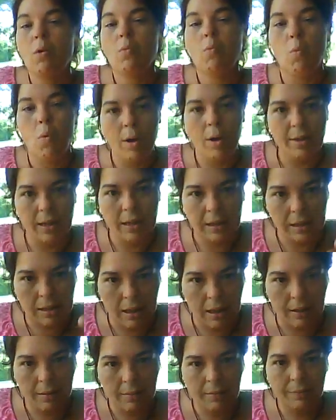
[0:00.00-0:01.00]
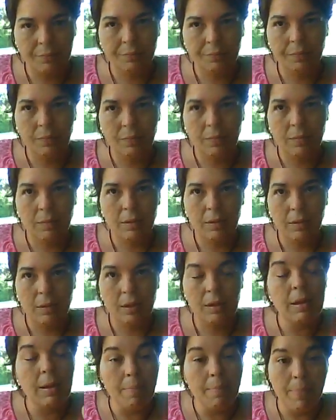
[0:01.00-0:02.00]
One that's the
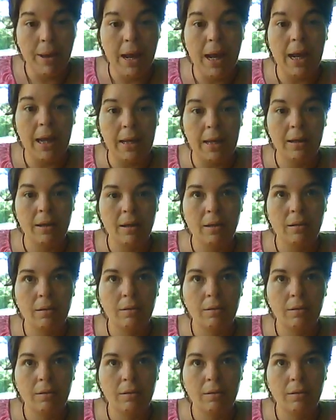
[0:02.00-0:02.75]
bed